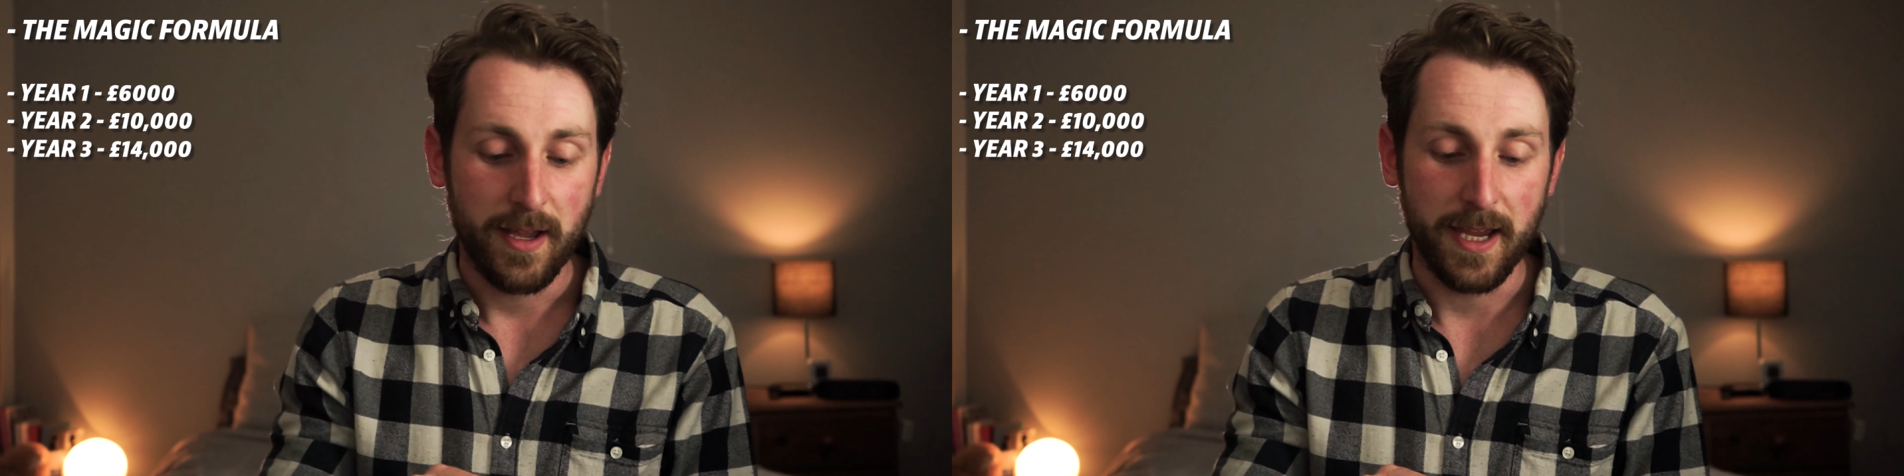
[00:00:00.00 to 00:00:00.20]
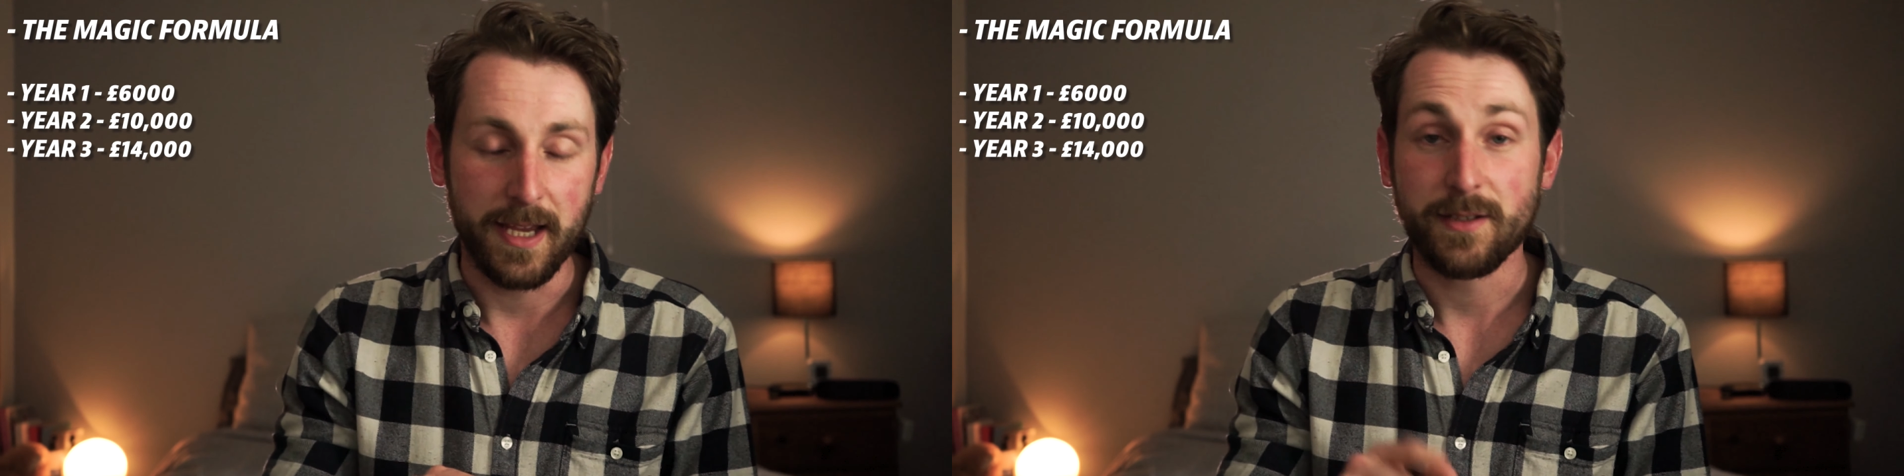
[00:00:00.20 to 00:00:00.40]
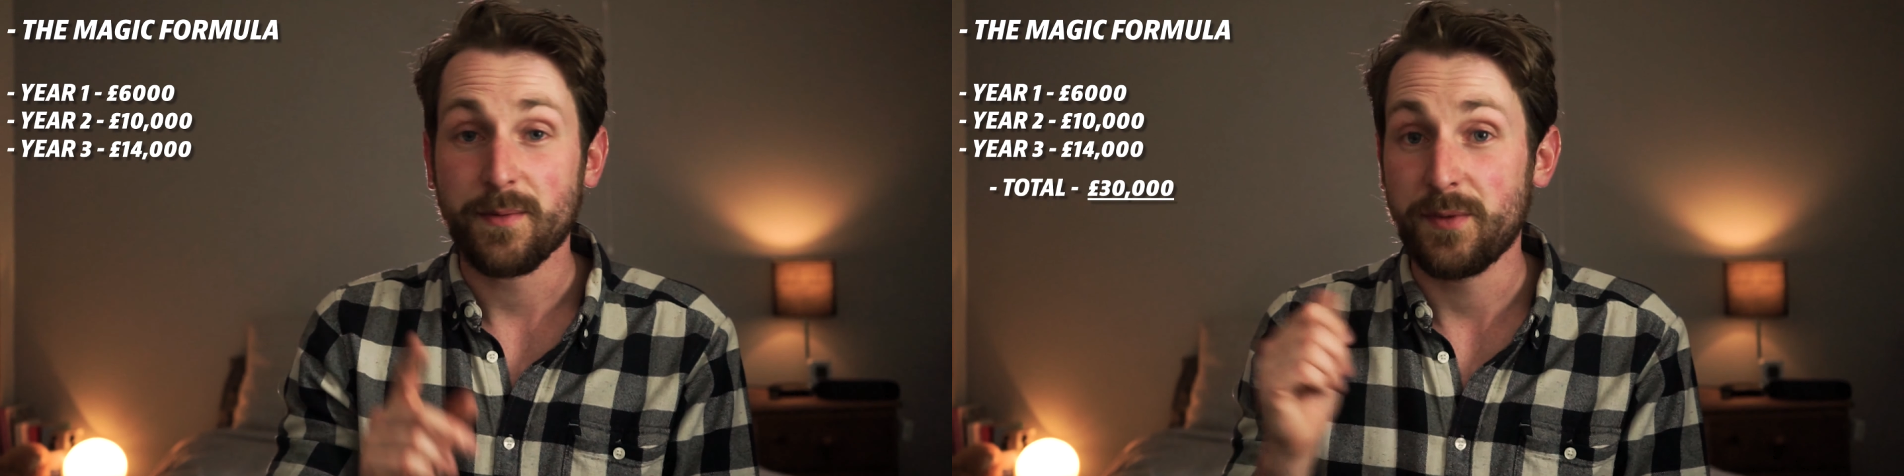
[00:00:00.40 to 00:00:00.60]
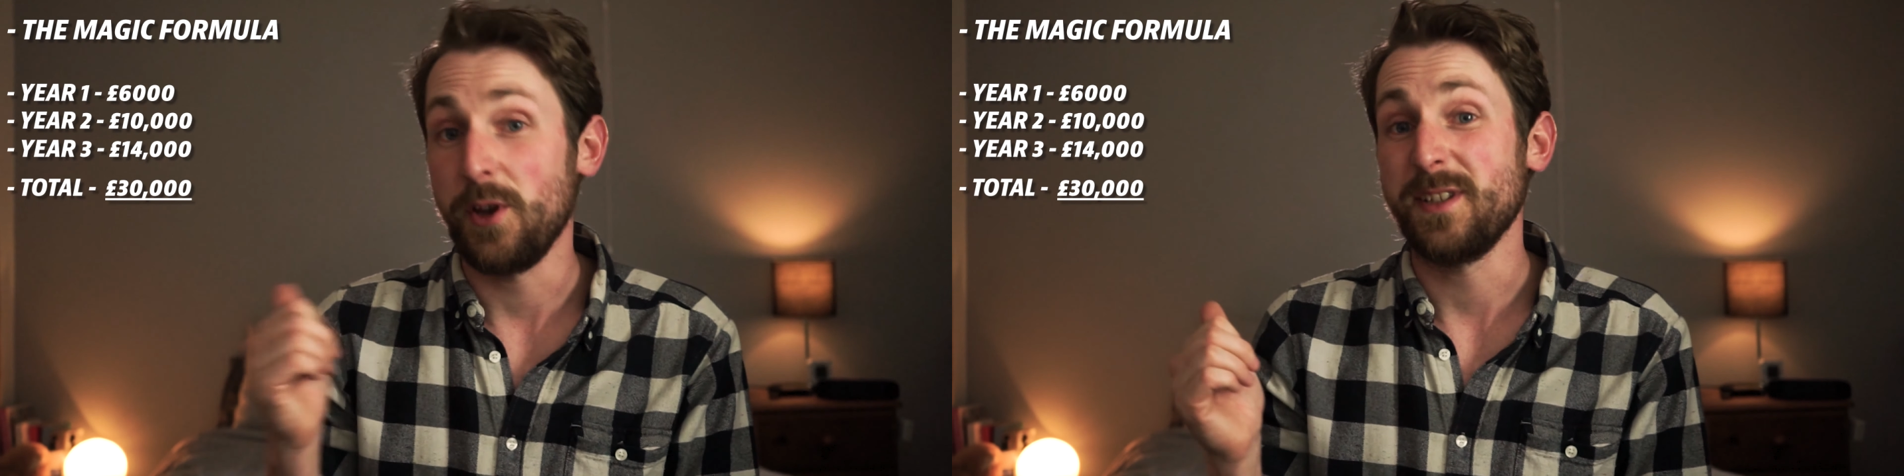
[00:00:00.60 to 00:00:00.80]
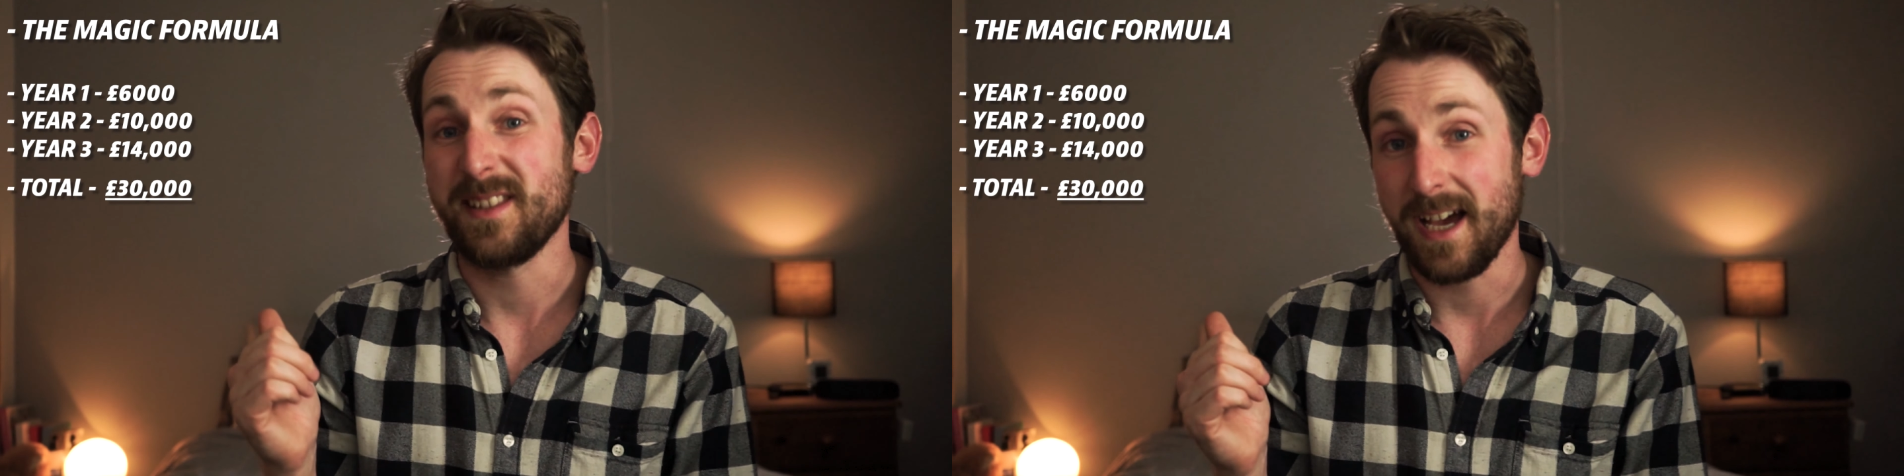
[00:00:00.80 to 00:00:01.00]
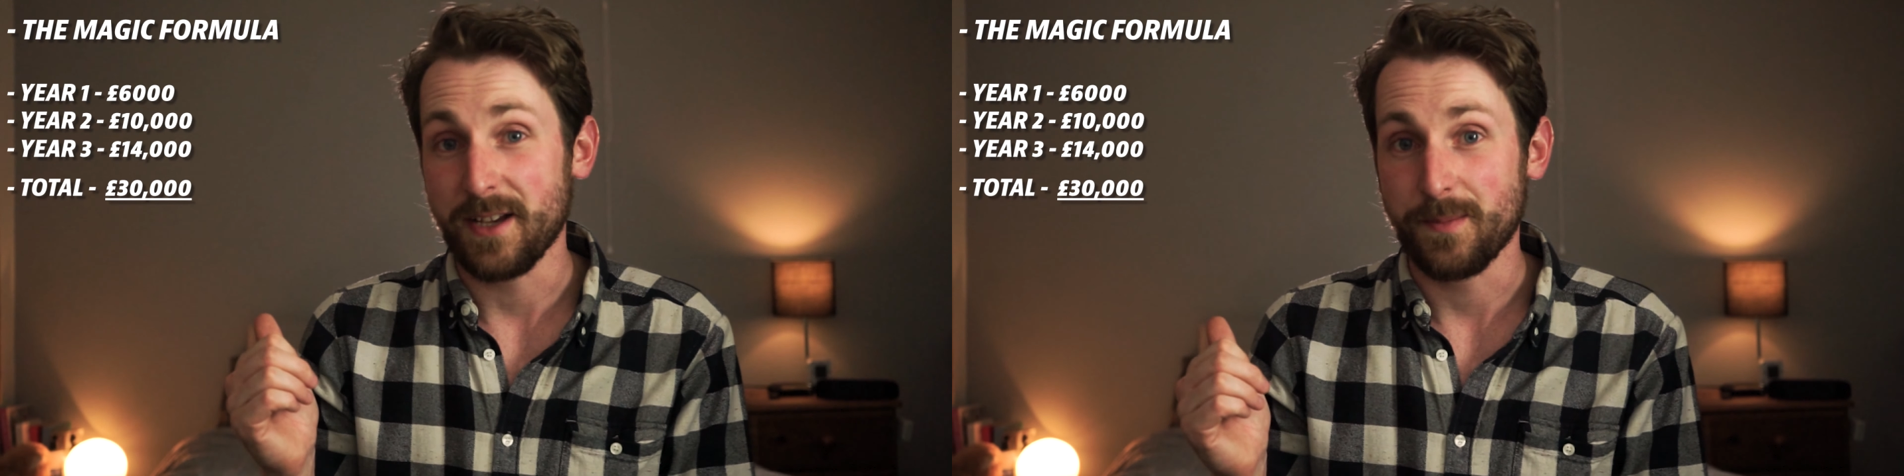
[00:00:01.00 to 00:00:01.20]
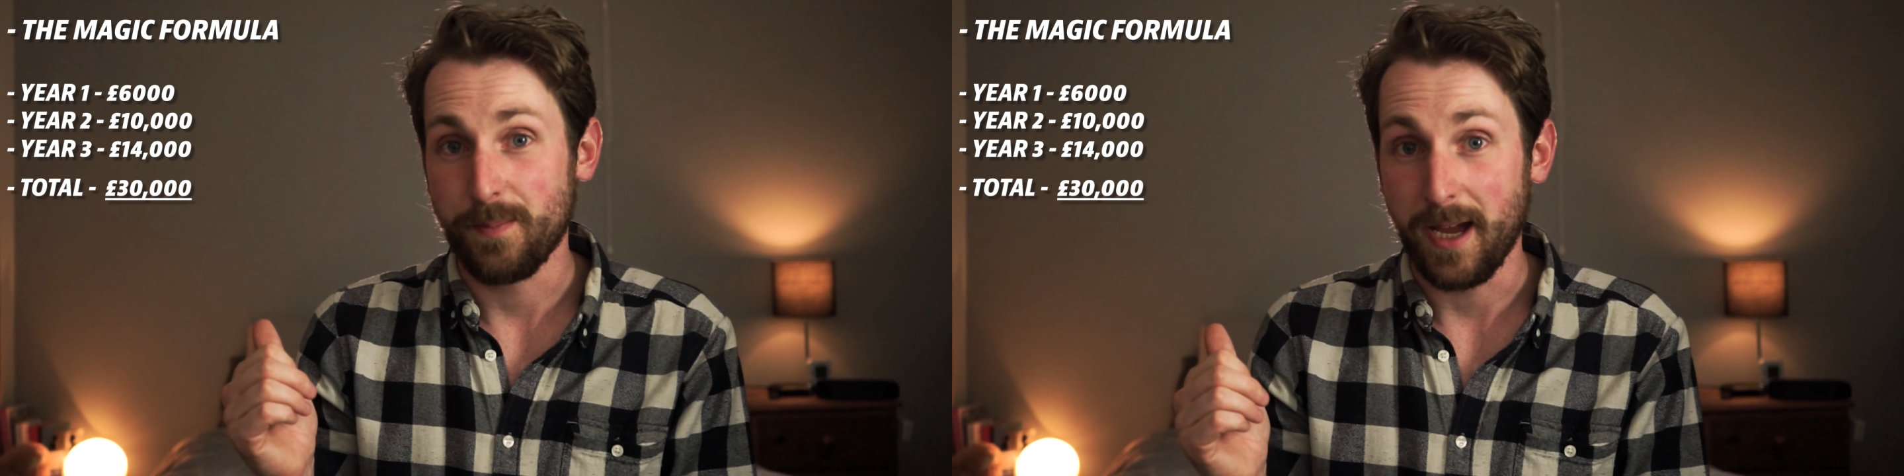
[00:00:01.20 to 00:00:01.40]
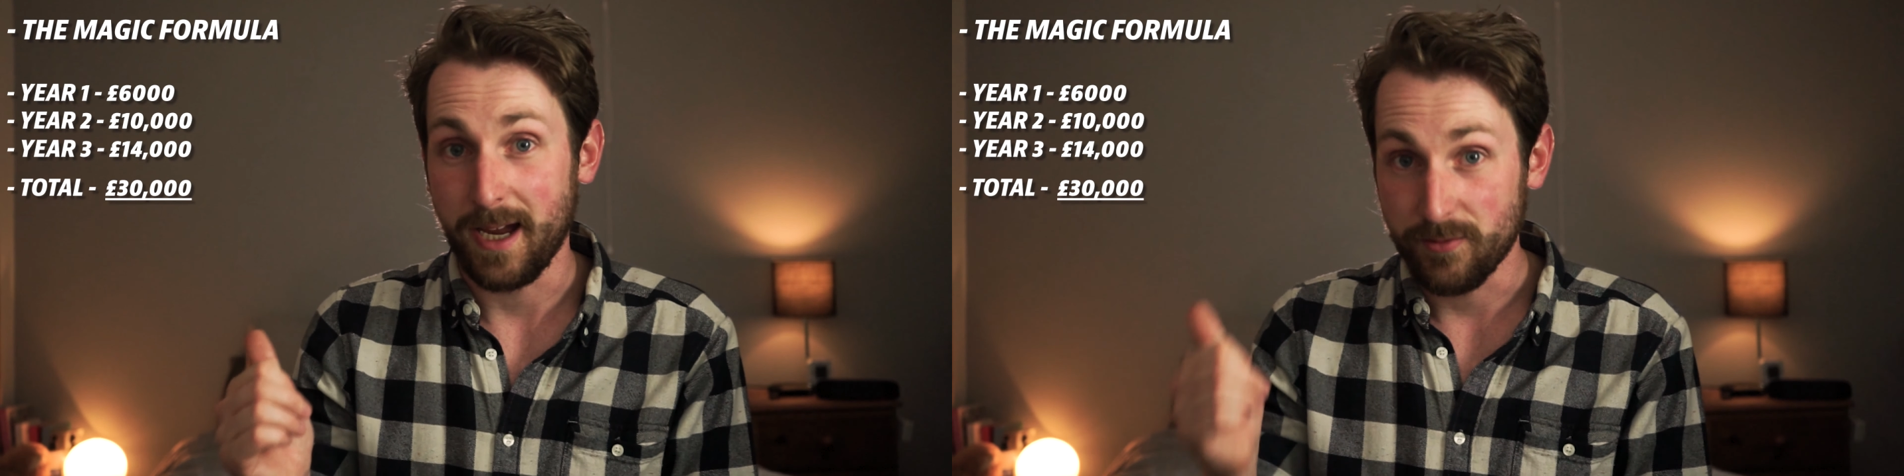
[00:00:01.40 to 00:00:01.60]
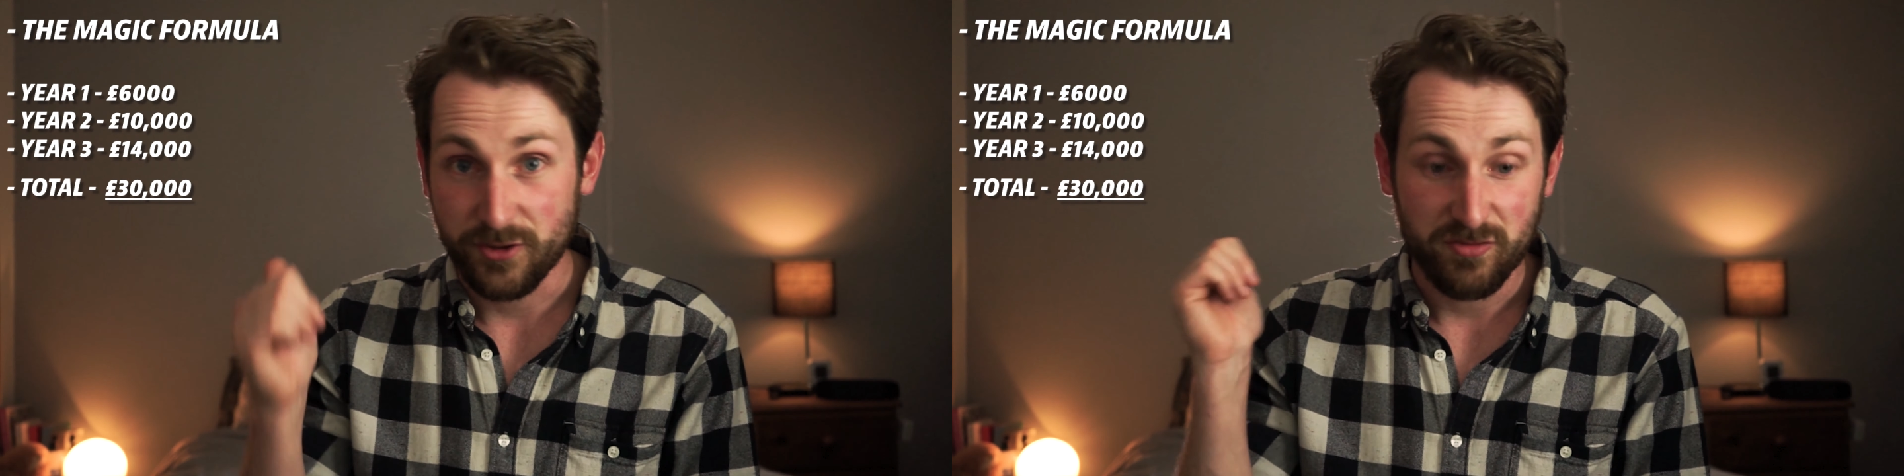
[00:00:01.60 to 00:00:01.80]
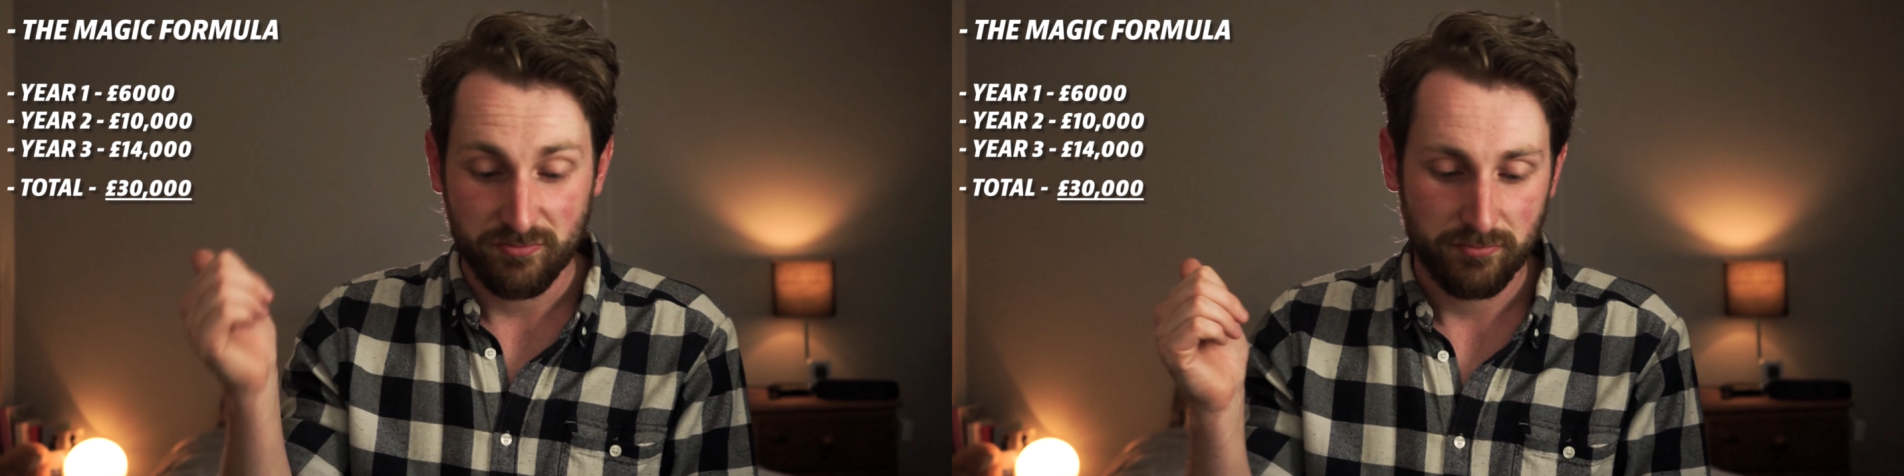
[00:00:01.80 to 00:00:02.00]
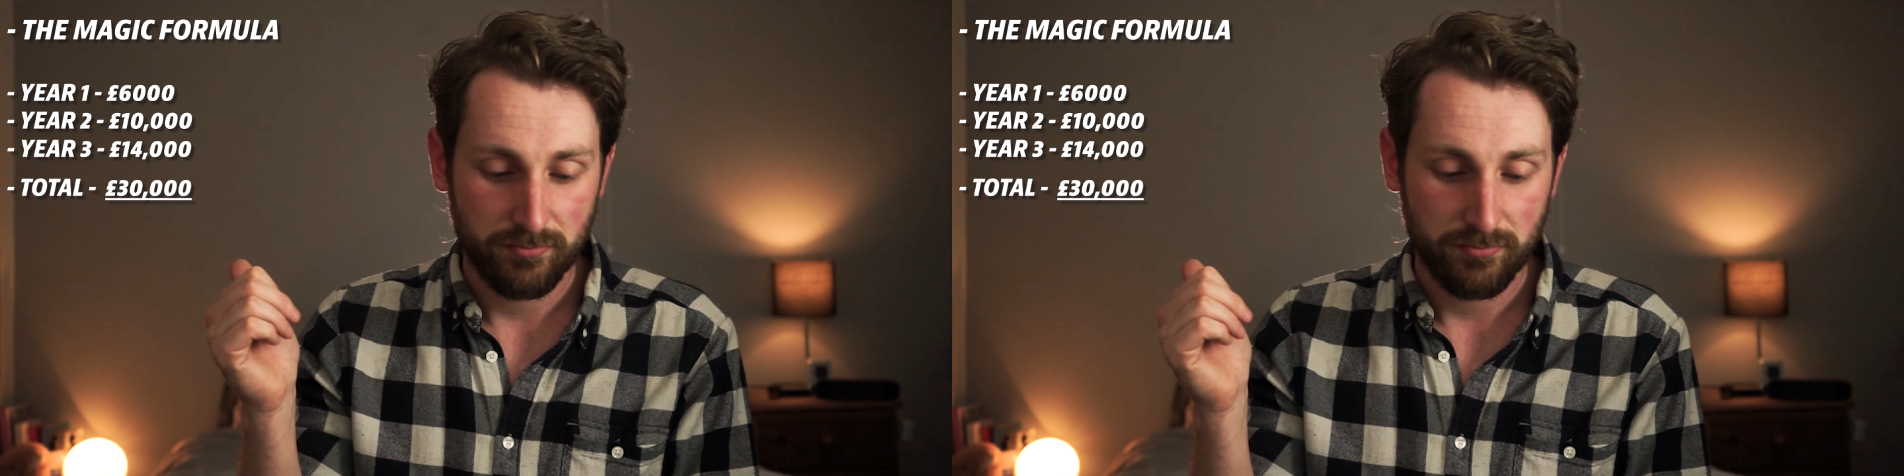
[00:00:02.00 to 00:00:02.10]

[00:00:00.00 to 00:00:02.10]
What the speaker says: is £30,000.